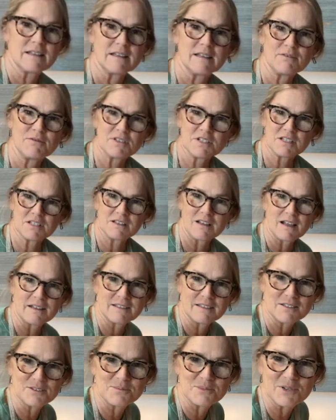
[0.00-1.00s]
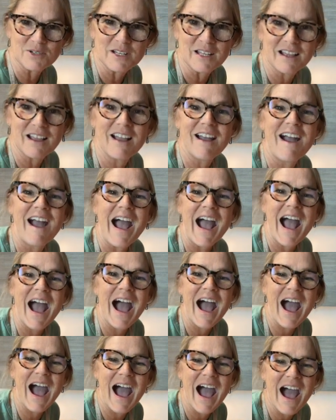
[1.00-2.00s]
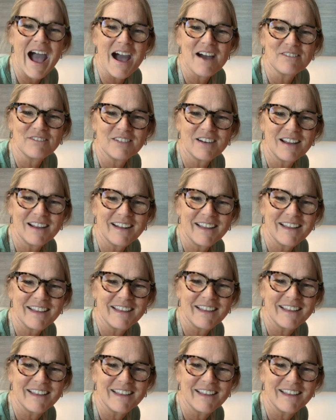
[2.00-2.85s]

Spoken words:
We did a lot this morning. Haha, Friday.